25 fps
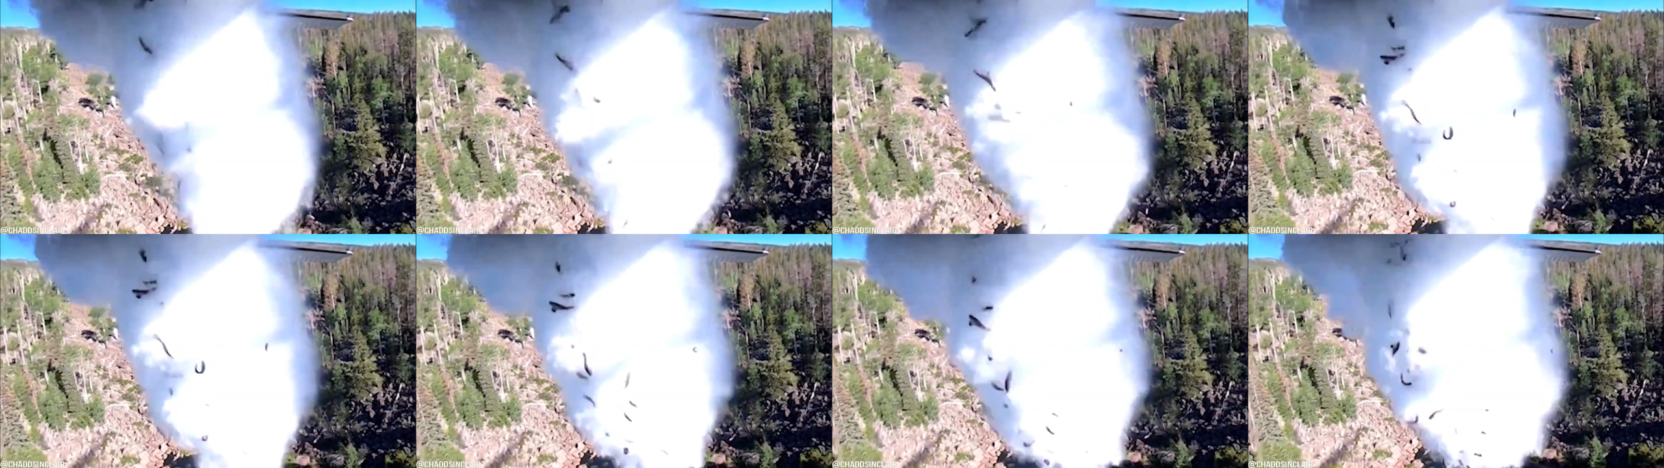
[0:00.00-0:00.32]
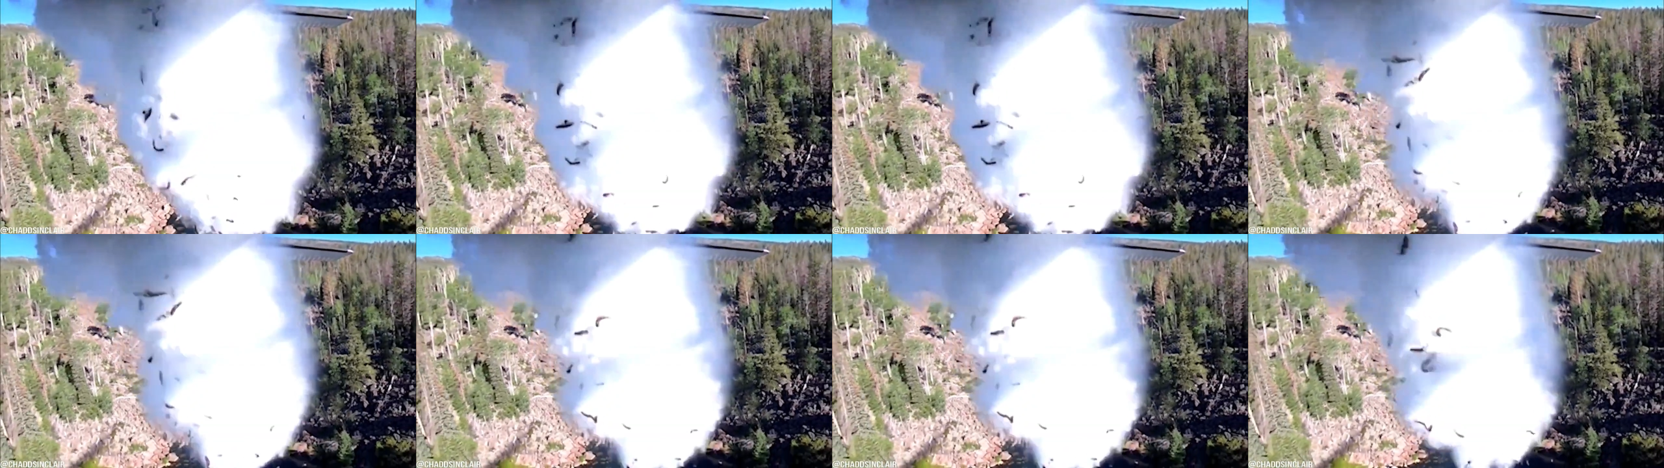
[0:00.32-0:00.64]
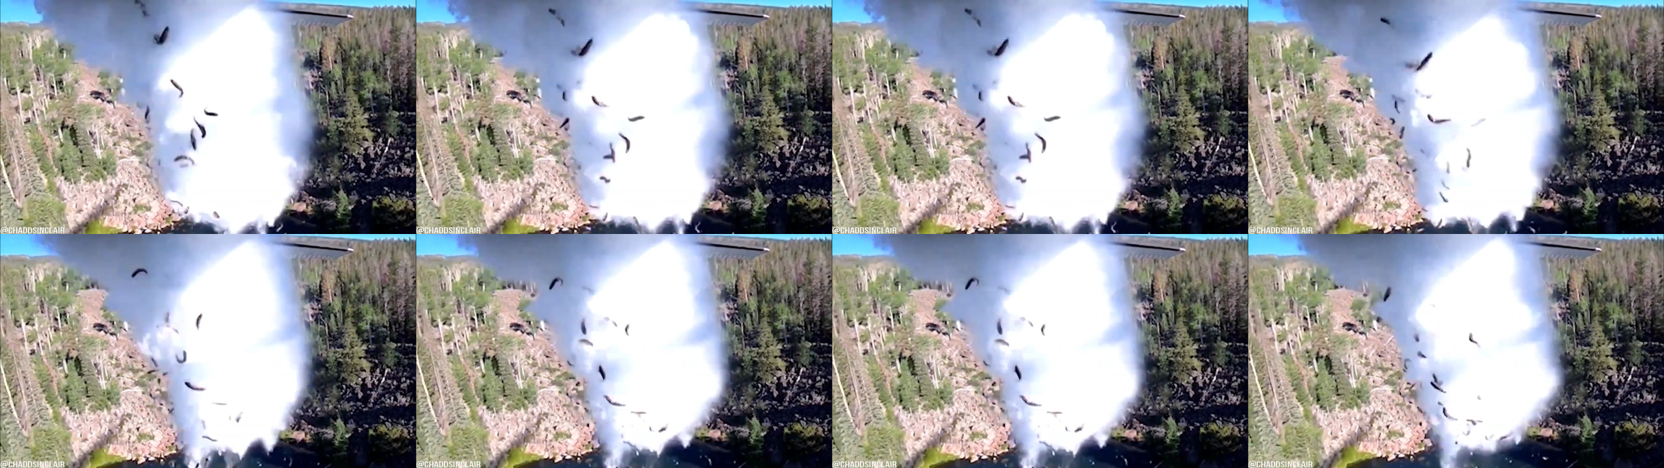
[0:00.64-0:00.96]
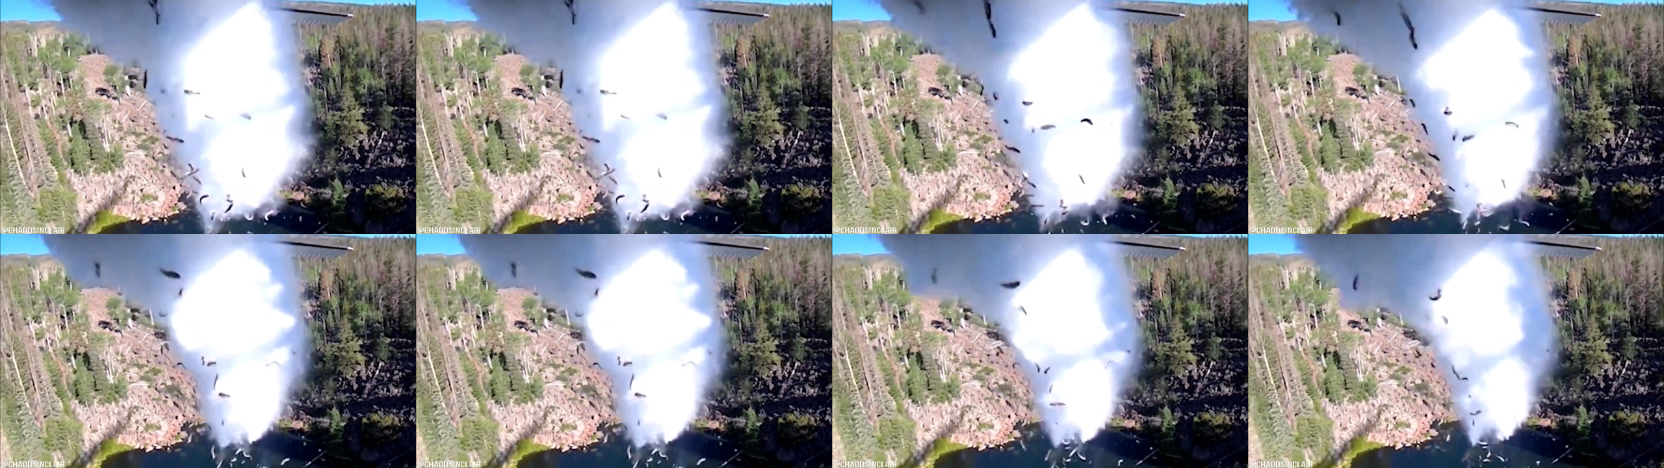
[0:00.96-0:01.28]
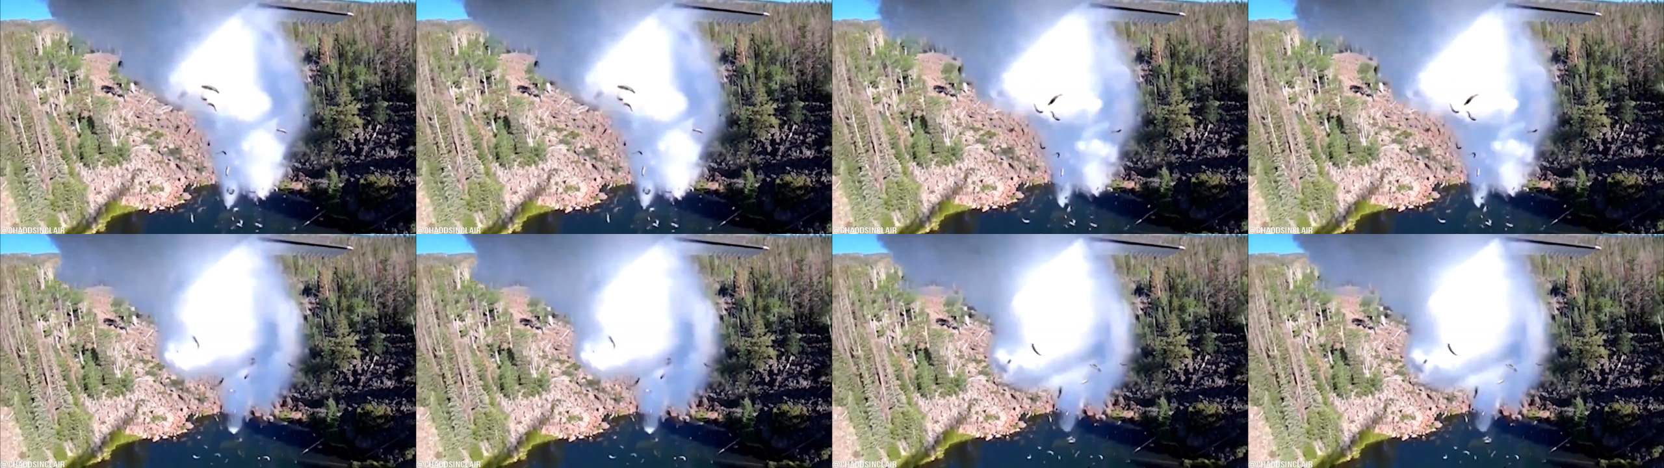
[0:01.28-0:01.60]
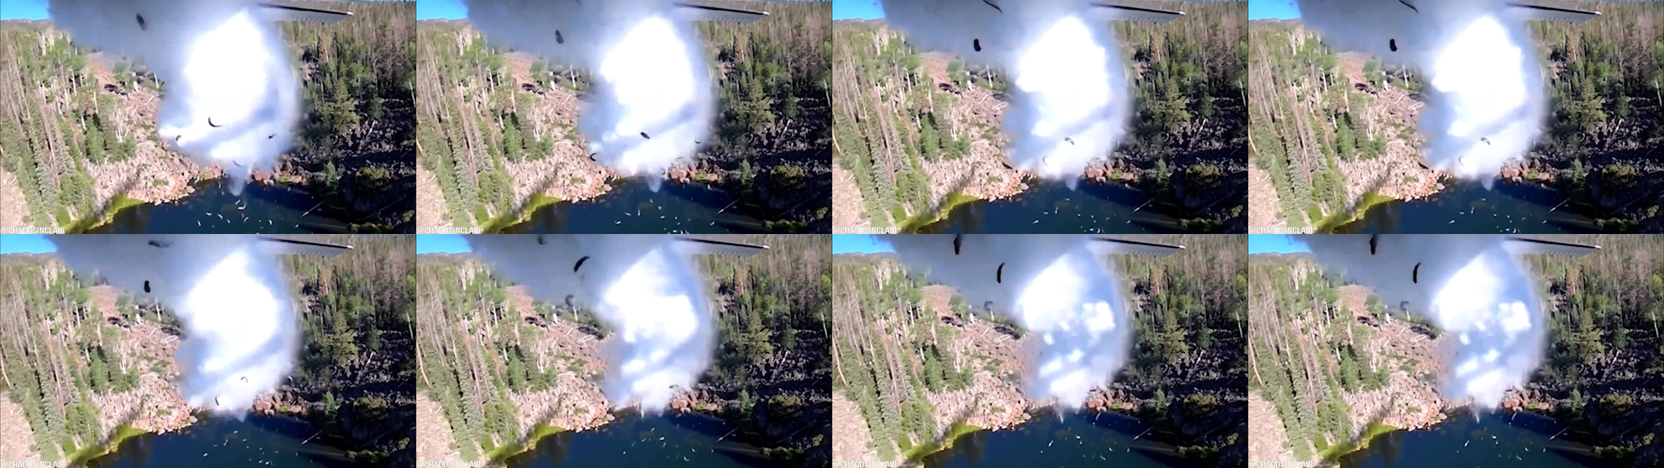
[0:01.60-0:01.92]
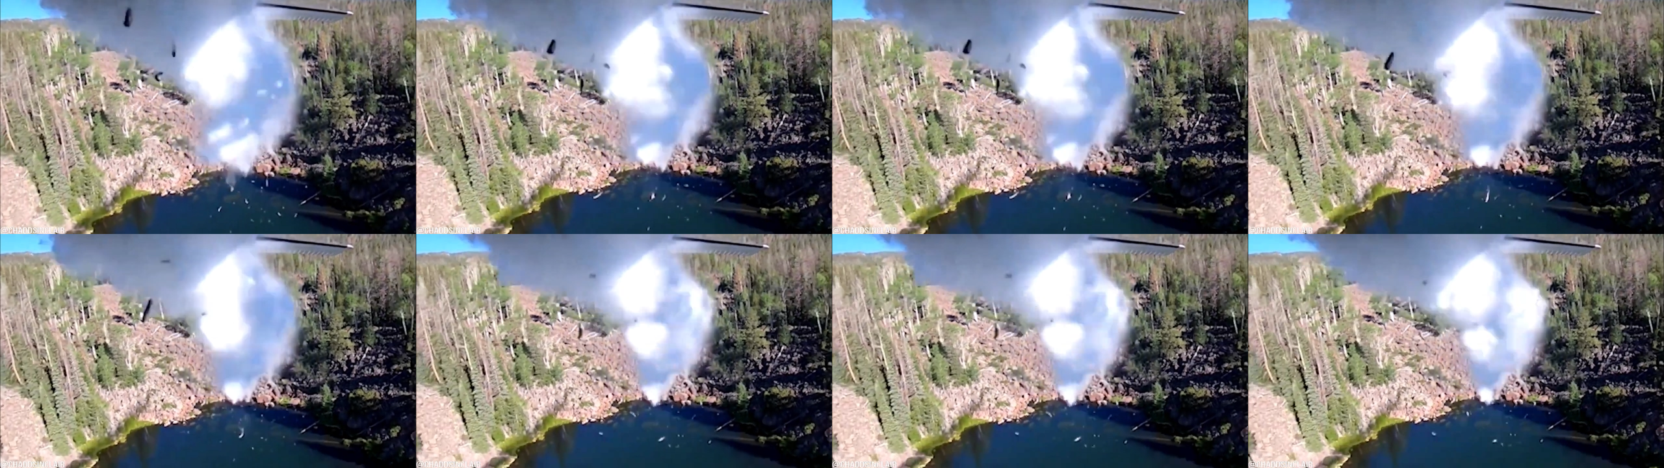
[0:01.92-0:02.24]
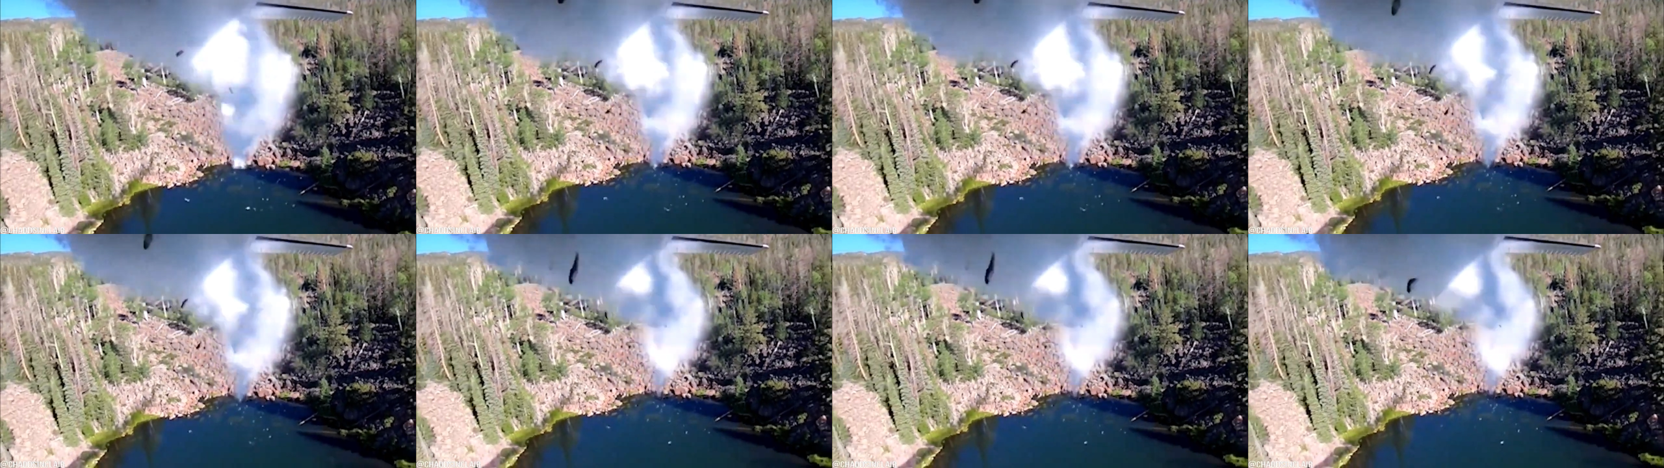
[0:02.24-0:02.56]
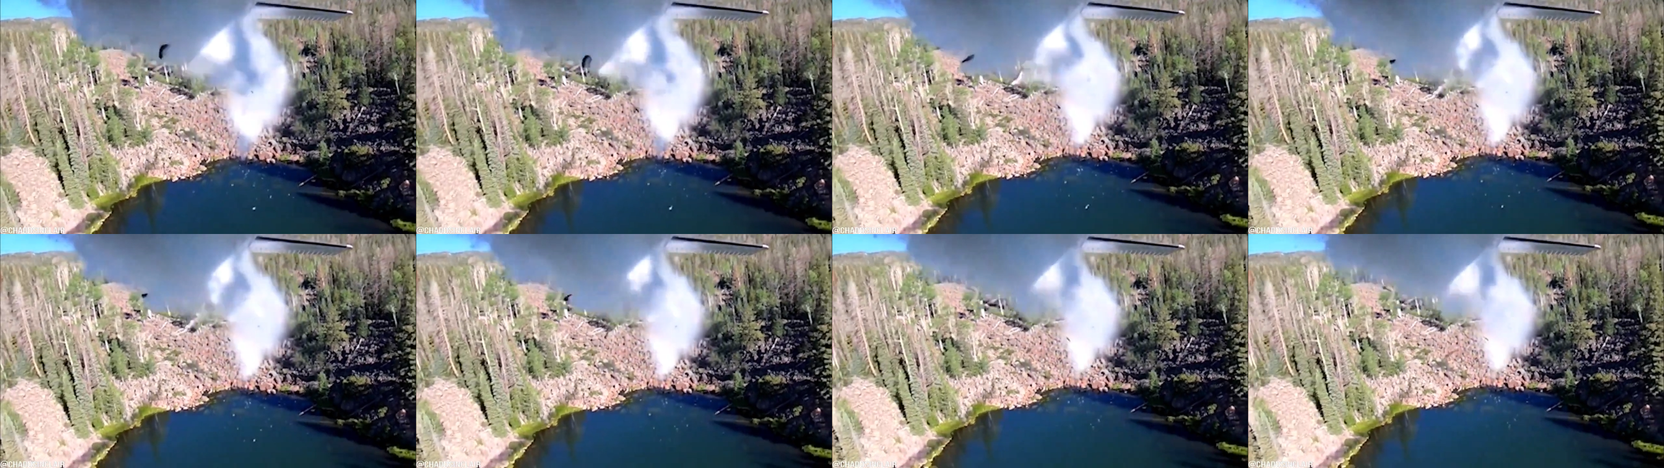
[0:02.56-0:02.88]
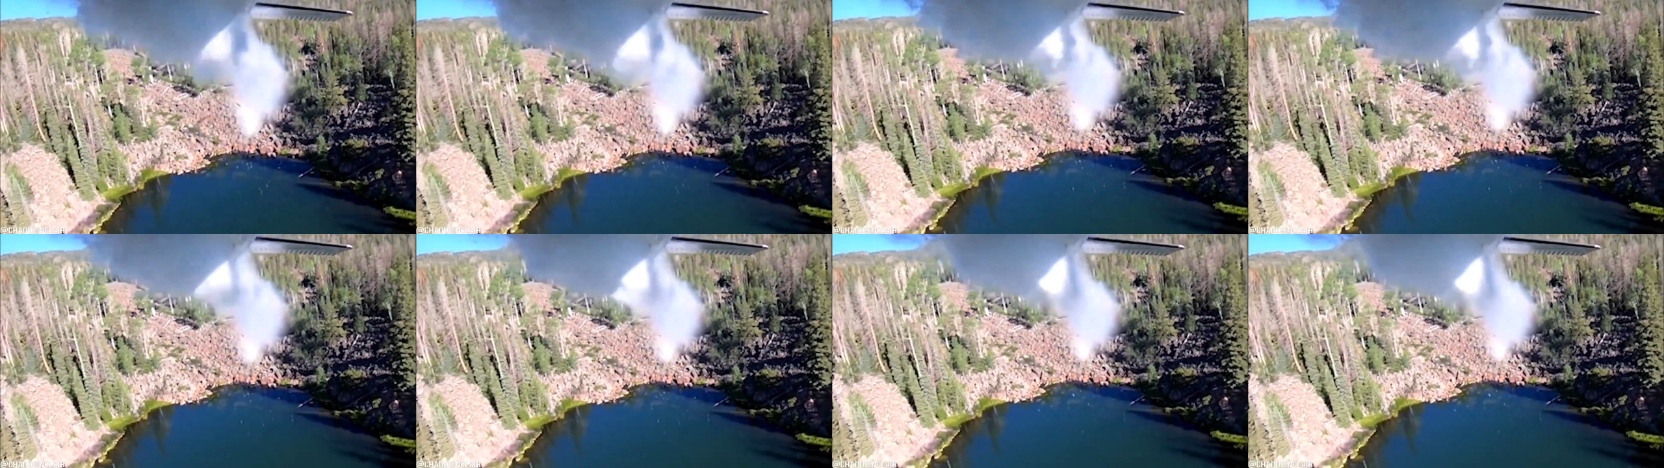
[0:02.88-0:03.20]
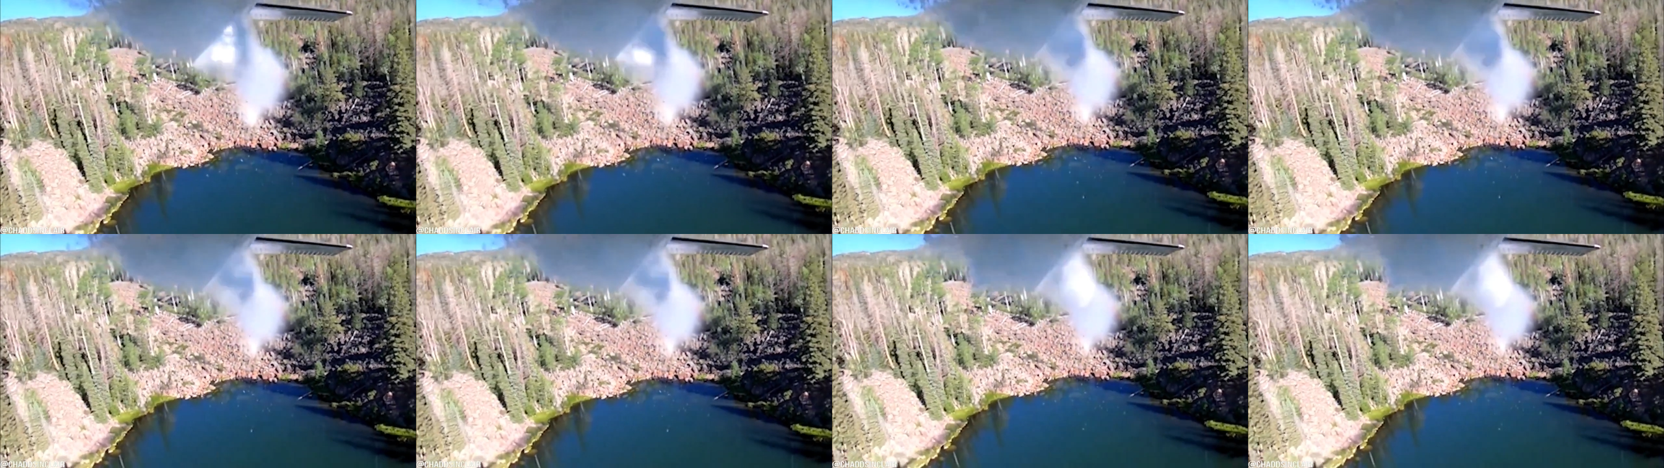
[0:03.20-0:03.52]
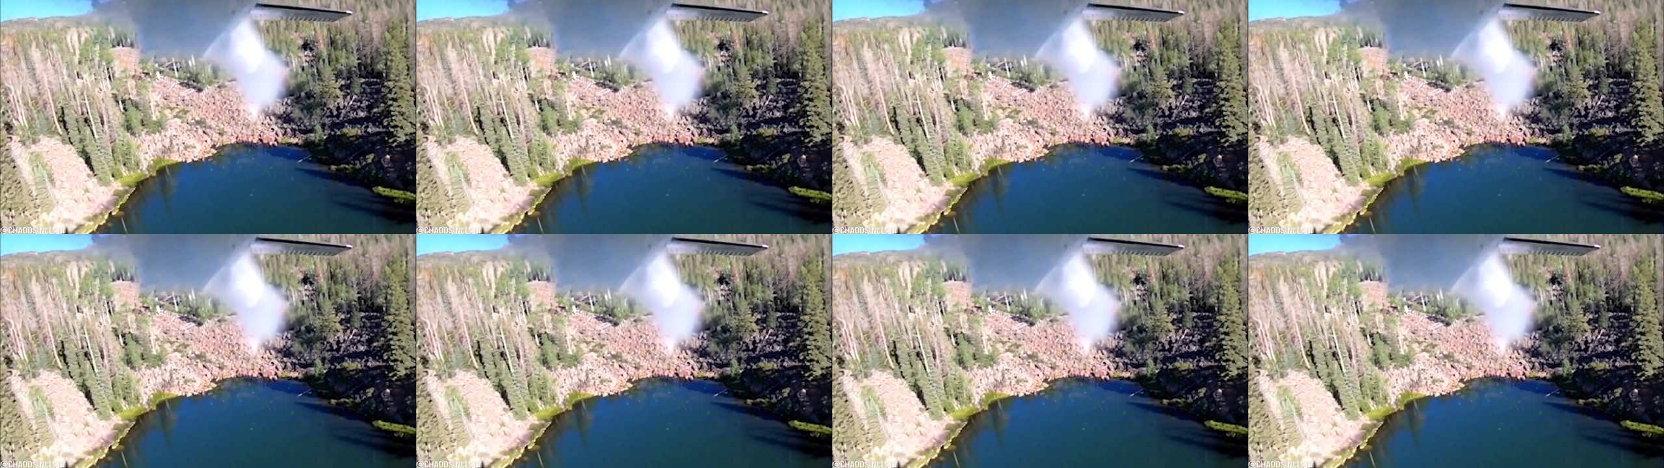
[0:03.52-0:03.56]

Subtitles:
Nobody's mouth can be seen.